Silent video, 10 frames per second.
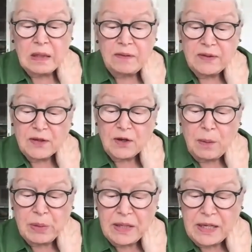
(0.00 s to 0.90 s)
this
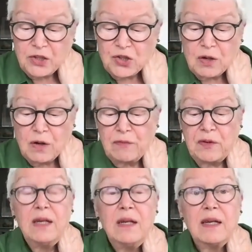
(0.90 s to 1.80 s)
combination of
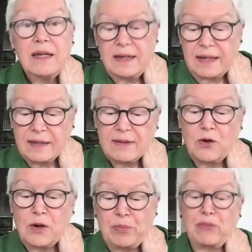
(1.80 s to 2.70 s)
in and
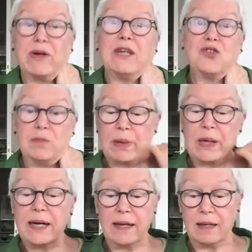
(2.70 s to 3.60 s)
excorporation
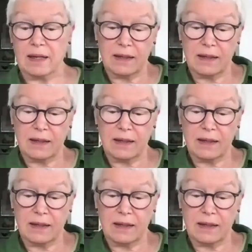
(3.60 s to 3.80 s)
by